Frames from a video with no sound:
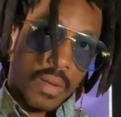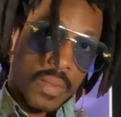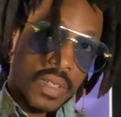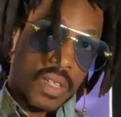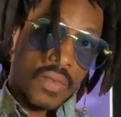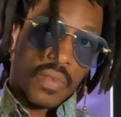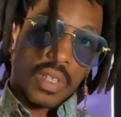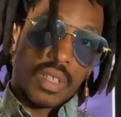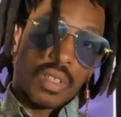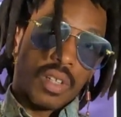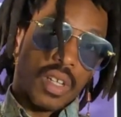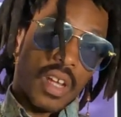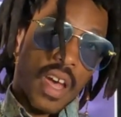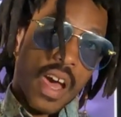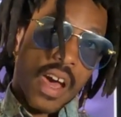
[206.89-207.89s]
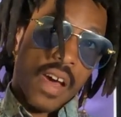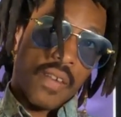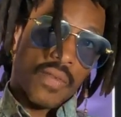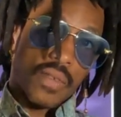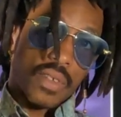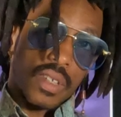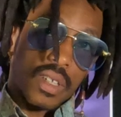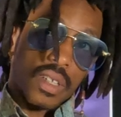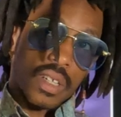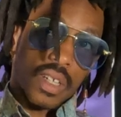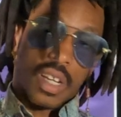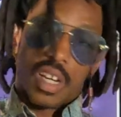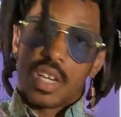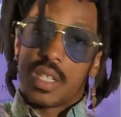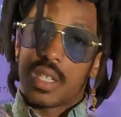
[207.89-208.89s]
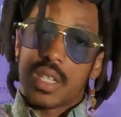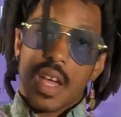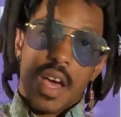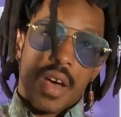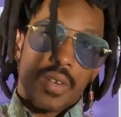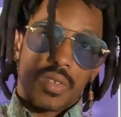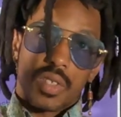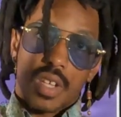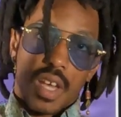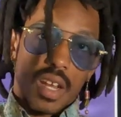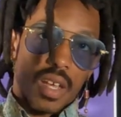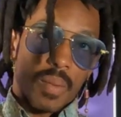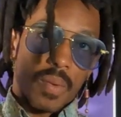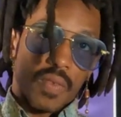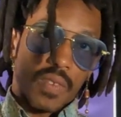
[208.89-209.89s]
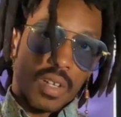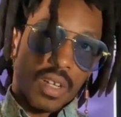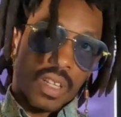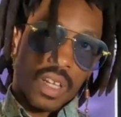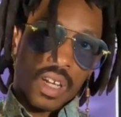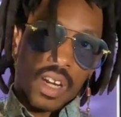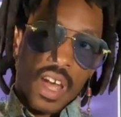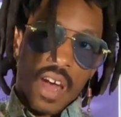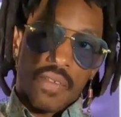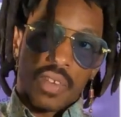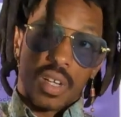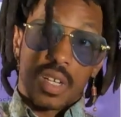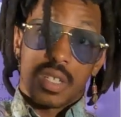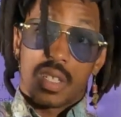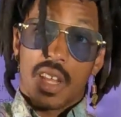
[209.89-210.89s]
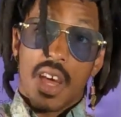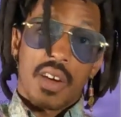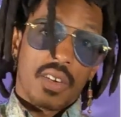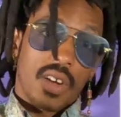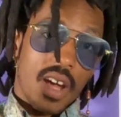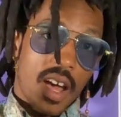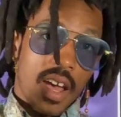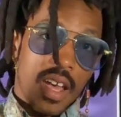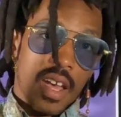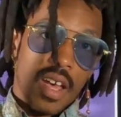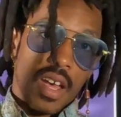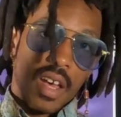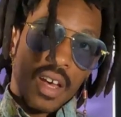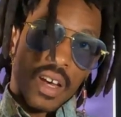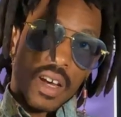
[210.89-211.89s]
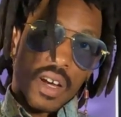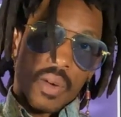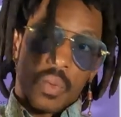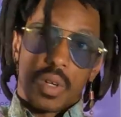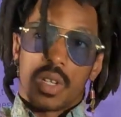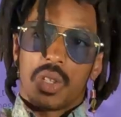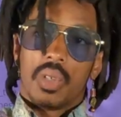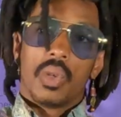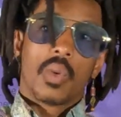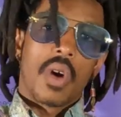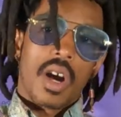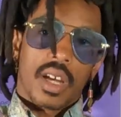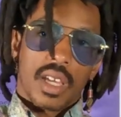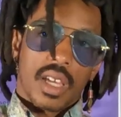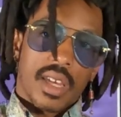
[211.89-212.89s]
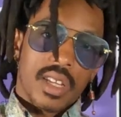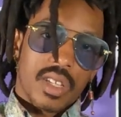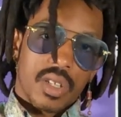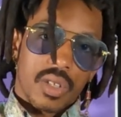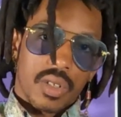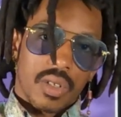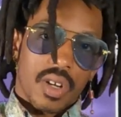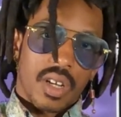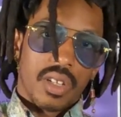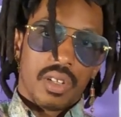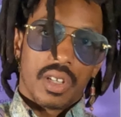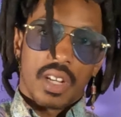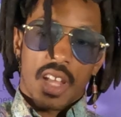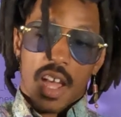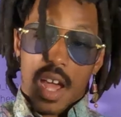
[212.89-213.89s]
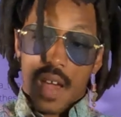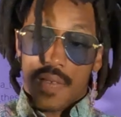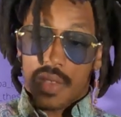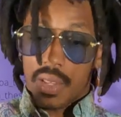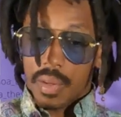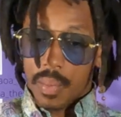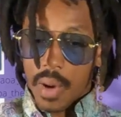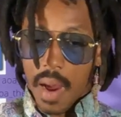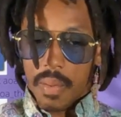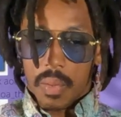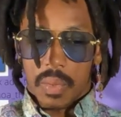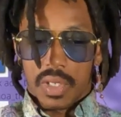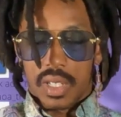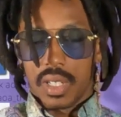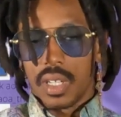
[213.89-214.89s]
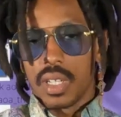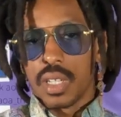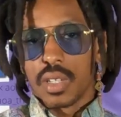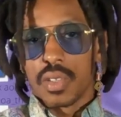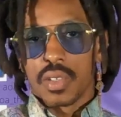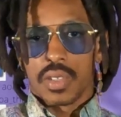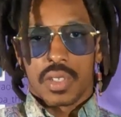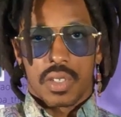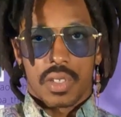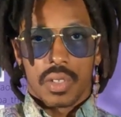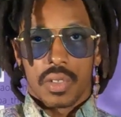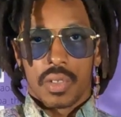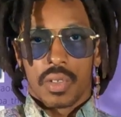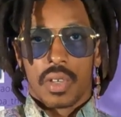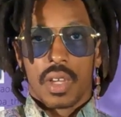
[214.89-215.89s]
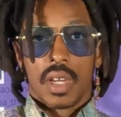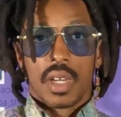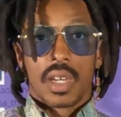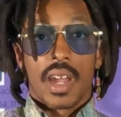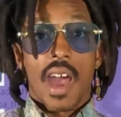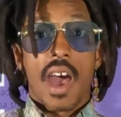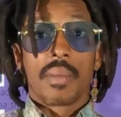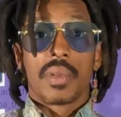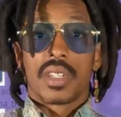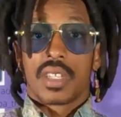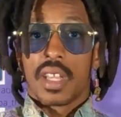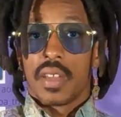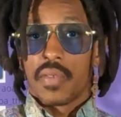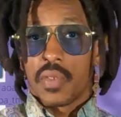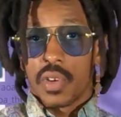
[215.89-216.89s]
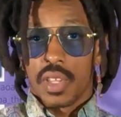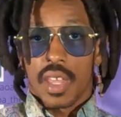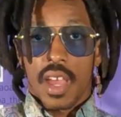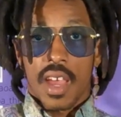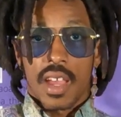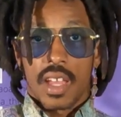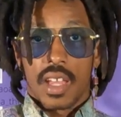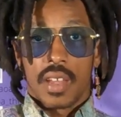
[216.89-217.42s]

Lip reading: Is the venue gonna have good sound set up? Are they gonna have a good sound guy? What are you walking into? Are you gonna have the proper materials to compensate for that?